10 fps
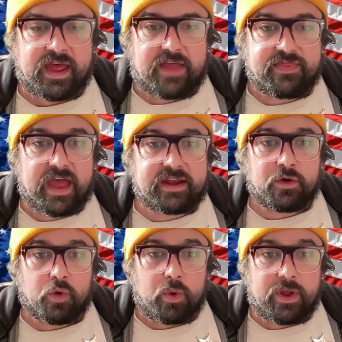And
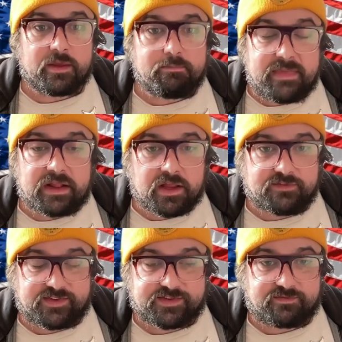then in the middle
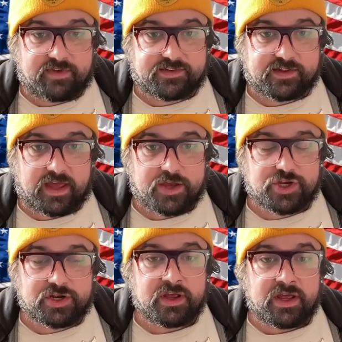of his
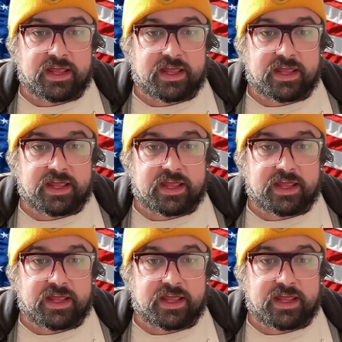investigation,